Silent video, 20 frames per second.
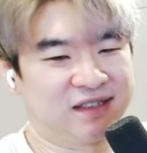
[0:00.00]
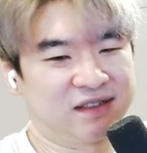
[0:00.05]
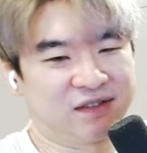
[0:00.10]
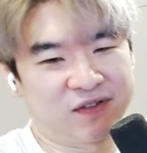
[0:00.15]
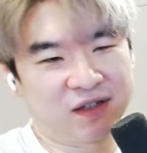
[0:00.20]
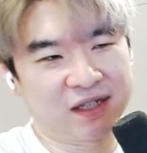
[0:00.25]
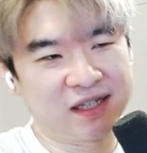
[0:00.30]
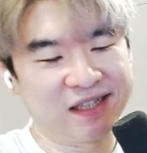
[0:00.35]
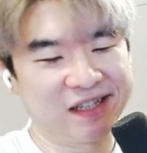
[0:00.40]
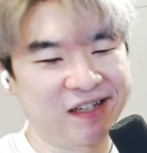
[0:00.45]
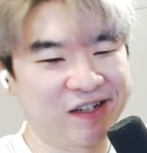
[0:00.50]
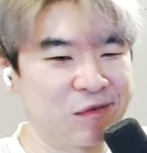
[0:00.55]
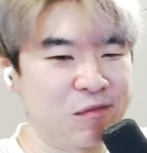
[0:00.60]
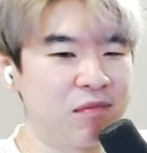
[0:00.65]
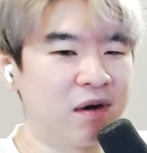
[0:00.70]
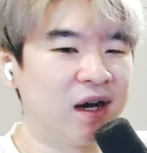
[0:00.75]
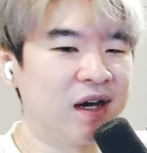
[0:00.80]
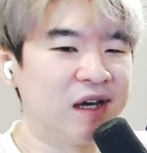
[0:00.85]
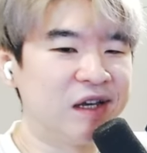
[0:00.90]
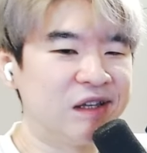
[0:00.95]
A fucking
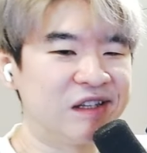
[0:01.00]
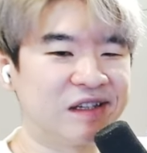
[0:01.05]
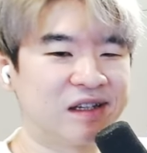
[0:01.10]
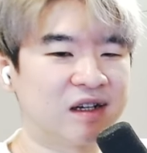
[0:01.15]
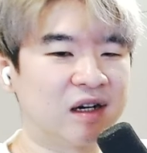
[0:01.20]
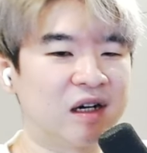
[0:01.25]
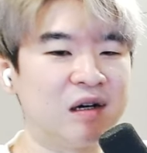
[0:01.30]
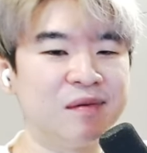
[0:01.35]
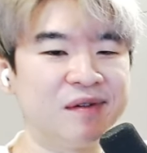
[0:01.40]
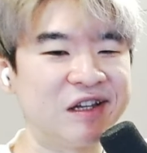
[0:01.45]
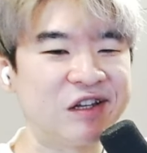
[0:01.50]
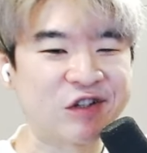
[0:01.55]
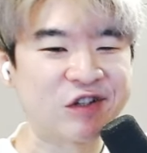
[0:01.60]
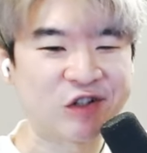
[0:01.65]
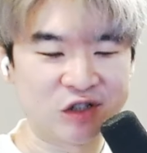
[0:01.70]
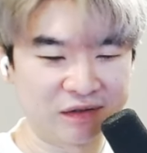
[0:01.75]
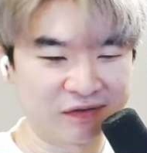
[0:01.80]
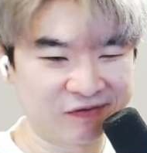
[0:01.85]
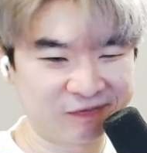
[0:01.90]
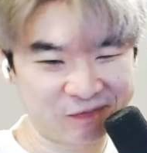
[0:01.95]
combined
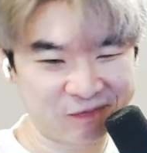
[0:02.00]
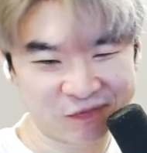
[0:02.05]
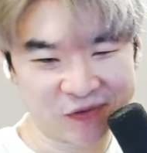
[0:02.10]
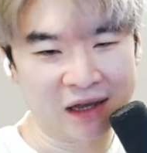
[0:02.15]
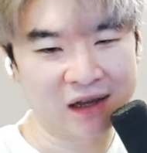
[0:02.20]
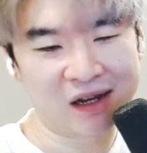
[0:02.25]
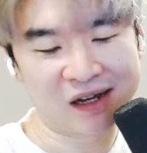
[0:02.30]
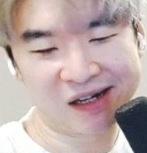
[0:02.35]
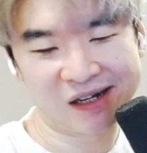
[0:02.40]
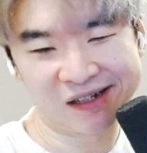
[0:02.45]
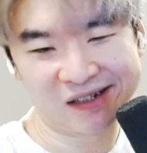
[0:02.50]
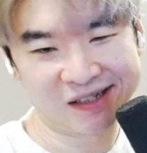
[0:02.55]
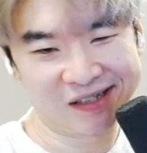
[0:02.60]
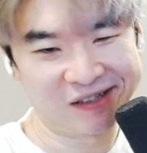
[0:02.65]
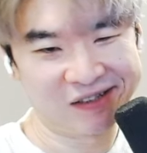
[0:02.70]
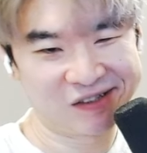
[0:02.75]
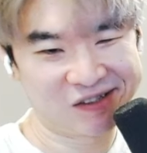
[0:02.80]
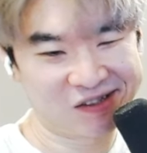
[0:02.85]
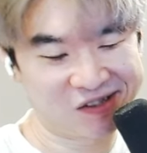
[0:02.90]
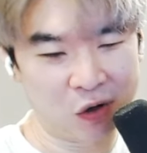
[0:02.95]
culmination of Tenka
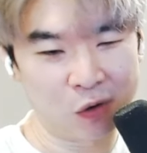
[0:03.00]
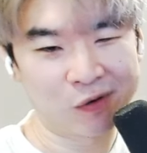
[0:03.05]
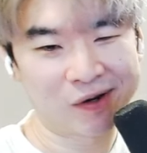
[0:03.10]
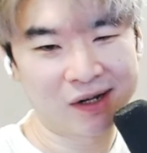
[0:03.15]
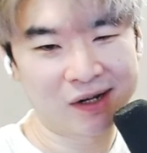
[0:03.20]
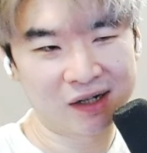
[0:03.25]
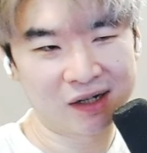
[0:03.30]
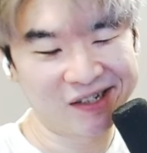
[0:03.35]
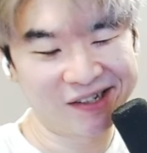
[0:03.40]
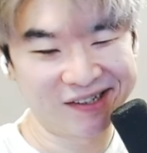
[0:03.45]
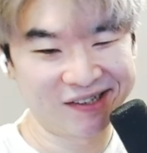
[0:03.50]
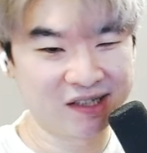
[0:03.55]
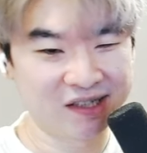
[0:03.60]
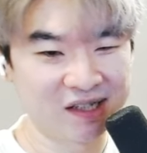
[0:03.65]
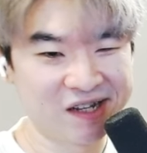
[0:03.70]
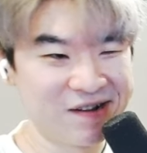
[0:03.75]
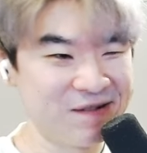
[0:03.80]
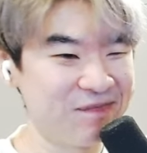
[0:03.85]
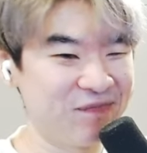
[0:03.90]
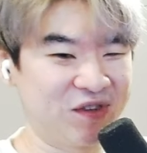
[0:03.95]
and Toka, and
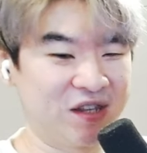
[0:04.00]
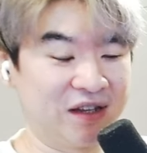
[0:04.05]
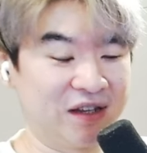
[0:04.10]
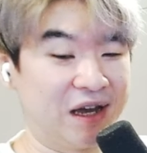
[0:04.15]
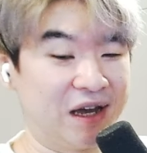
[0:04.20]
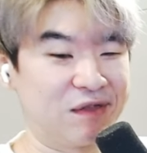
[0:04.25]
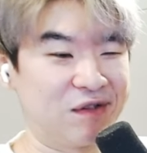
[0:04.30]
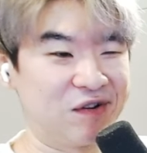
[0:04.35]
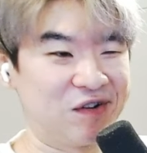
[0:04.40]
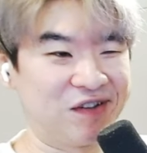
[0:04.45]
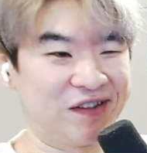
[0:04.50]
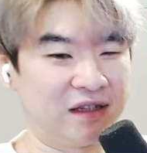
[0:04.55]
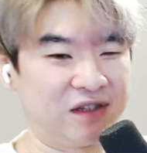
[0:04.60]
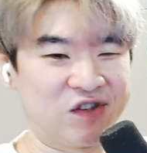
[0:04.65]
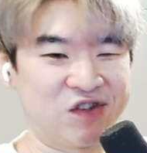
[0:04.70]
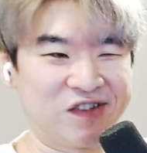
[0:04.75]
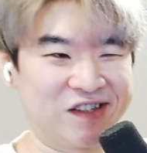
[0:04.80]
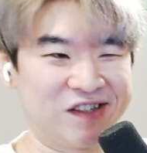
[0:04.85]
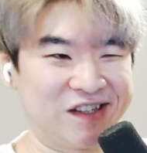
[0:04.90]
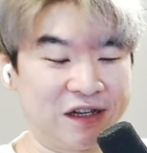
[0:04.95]
together
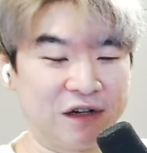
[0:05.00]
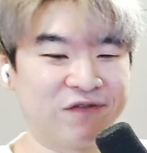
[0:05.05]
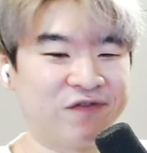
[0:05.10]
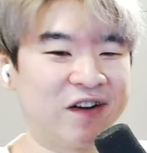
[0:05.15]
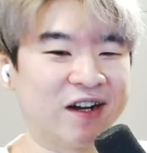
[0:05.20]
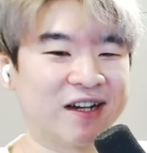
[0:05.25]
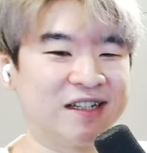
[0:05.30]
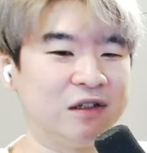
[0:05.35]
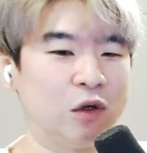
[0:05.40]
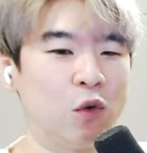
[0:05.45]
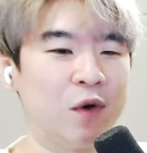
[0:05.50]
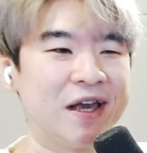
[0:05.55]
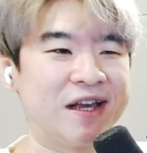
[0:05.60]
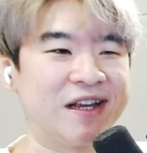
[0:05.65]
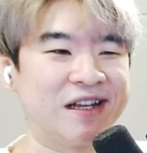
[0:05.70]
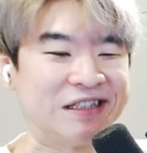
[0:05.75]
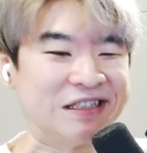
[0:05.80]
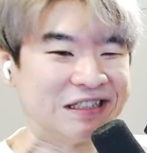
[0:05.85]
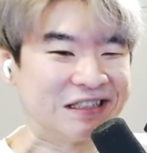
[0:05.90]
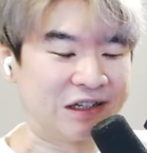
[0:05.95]
she fucking
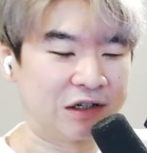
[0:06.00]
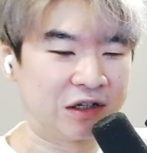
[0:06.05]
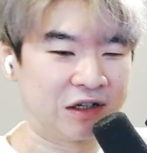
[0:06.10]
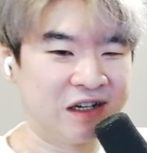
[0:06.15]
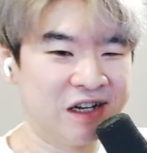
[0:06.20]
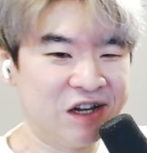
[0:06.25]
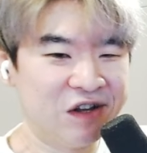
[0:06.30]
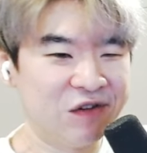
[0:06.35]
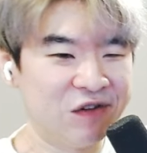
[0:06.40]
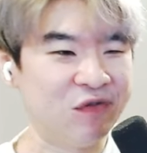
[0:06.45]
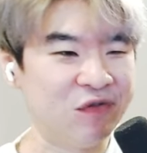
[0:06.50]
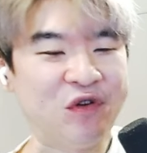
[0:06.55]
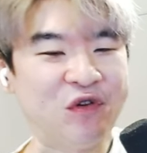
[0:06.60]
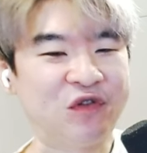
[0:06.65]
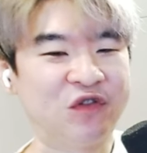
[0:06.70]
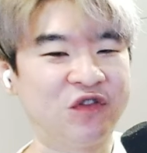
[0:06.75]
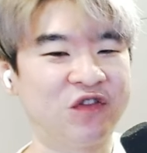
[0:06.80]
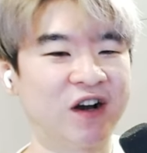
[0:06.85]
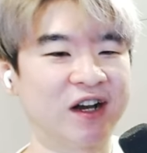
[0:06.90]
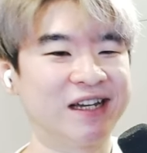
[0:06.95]
awakens her new
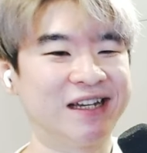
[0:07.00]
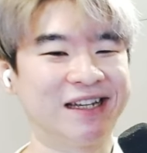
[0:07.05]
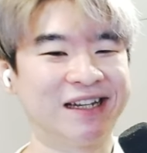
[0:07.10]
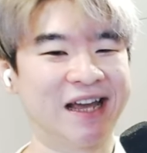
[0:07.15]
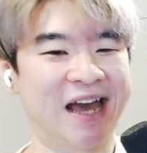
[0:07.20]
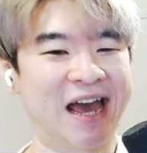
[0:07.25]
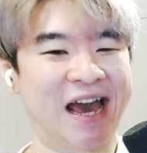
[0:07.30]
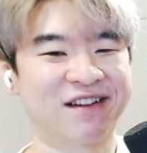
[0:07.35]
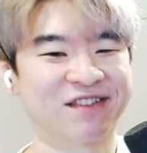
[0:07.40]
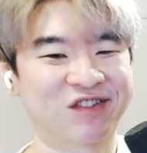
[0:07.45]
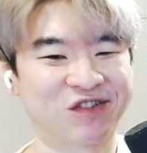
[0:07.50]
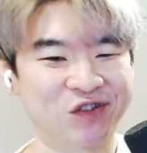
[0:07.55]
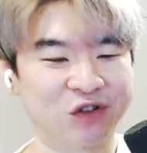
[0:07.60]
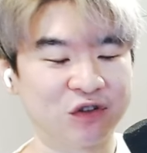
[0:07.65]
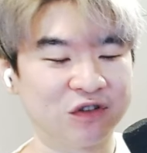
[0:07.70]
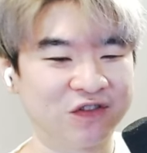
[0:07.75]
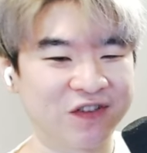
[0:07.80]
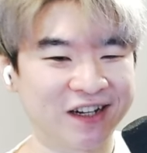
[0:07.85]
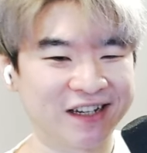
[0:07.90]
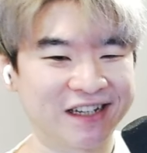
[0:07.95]
fucking astral
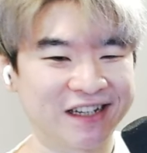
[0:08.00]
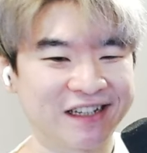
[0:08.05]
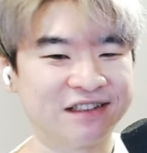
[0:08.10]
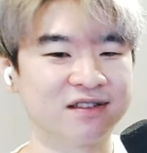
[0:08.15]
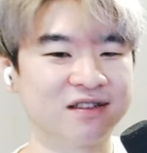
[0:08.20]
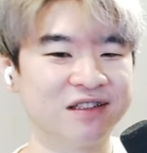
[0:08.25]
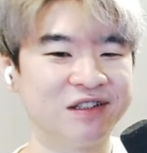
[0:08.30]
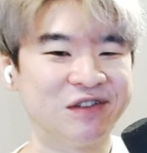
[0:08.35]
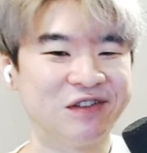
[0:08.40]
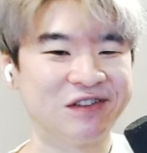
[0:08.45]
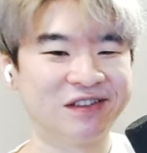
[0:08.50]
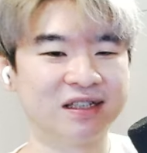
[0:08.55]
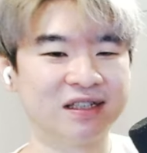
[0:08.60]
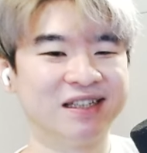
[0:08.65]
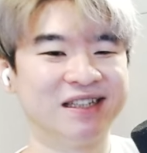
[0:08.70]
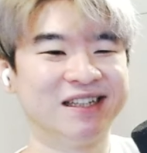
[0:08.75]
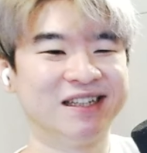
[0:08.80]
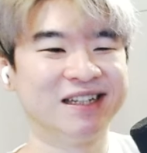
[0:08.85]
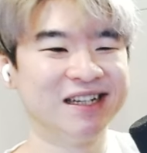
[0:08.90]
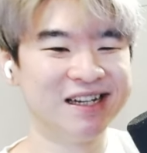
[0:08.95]
fucking suit
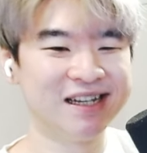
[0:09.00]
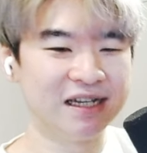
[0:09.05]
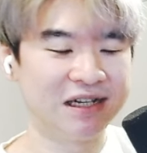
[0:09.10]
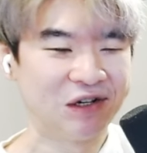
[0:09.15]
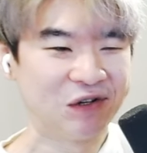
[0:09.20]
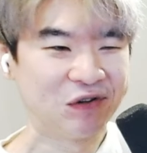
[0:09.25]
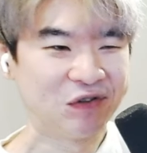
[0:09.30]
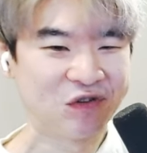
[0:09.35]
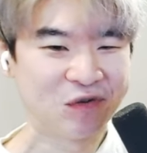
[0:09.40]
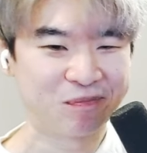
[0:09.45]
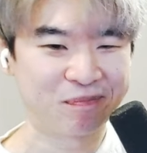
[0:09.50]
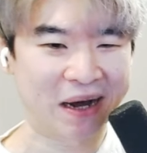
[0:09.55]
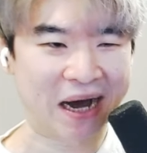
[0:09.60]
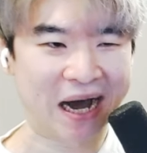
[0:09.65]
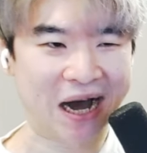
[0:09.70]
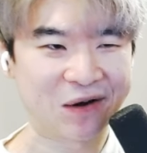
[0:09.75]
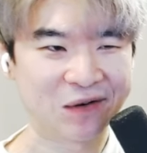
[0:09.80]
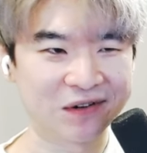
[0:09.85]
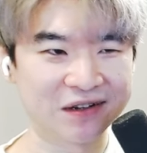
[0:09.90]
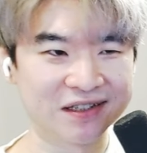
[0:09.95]
and, you know, new
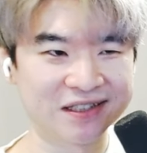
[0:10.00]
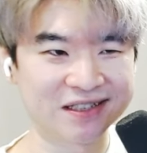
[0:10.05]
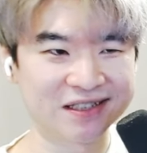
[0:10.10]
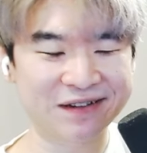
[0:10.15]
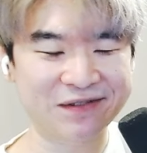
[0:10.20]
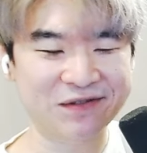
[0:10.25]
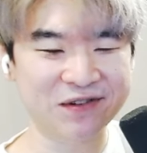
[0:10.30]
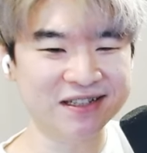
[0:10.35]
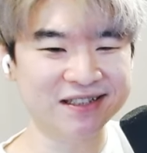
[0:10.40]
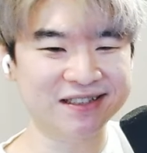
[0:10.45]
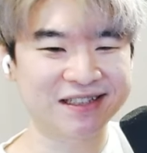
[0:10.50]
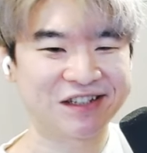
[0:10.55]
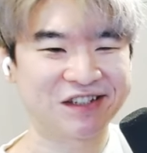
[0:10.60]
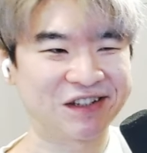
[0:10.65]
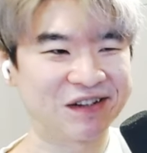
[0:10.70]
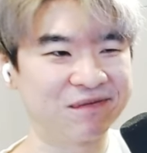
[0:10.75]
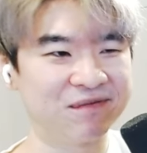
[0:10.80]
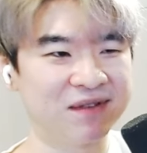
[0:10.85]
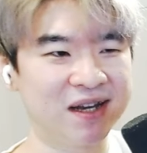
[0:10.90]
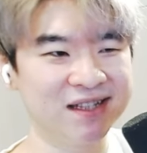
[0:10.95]
powers. Like, what is this
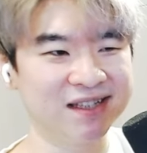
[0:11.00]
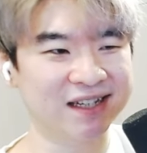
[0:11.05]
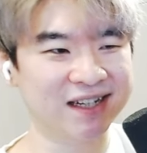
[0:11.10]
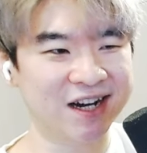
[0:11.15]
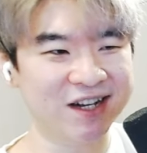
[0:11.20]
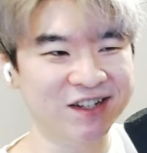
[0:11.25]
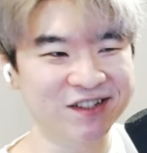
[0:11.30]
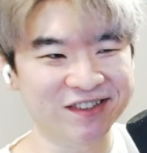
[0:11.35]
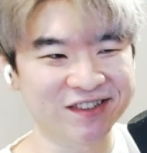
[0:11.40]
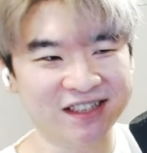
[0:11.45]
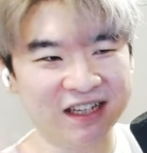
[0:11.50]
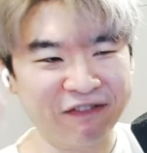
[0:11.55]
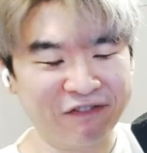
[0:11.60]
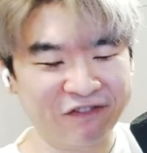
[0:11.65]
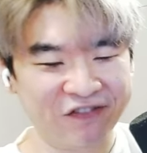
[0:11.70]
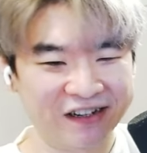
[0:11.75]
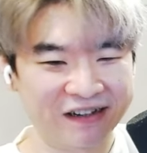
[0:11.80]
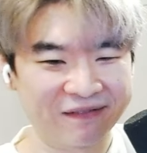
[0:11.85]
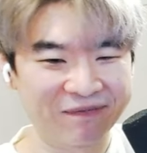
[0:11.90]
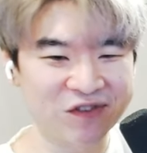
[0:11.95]
shit, man? The colors are
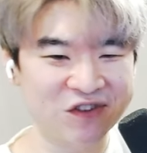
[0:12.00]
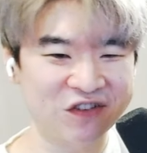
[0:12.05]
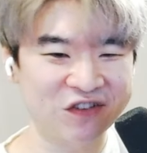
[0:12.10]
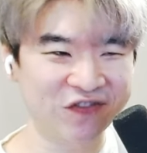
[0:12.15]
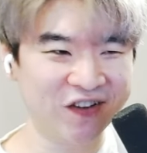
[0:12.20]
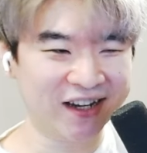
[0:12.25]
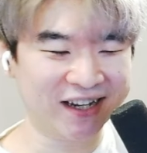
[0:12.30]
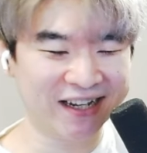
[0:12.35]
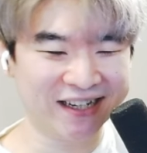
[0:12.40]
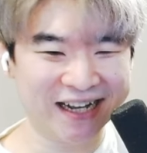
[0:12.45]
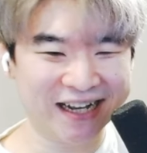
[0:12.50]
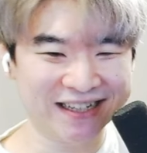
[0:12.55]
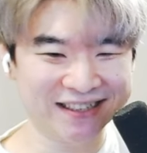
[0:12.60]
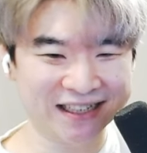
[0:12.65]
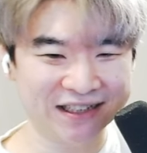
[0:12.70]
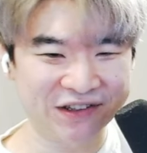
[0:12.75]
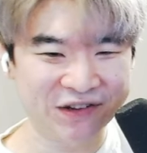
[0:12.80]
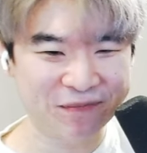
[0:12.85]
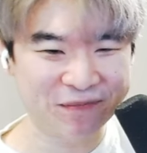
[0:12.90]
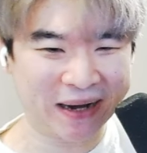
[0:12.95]
different. She fucking has a
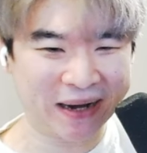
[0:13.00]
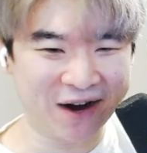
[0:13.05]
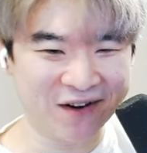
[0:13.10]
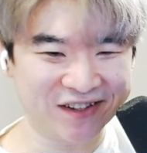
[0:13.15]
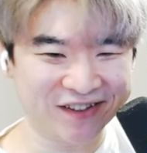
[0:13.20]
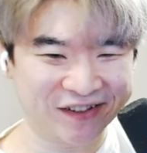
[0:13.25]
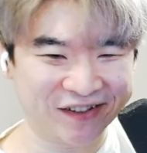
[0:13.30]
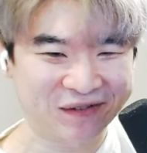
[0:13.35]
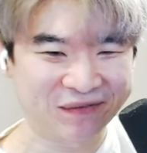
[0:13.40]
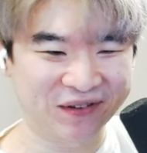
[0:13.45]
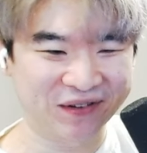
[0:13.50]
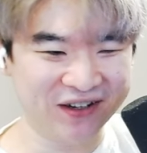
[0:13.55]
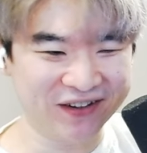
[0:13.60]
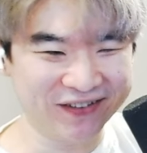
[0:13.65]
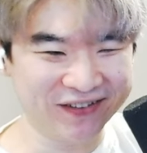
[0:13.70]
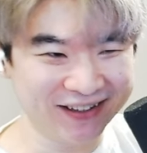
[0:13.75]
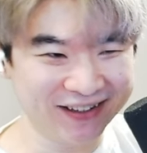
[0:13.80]
new powers here, bro.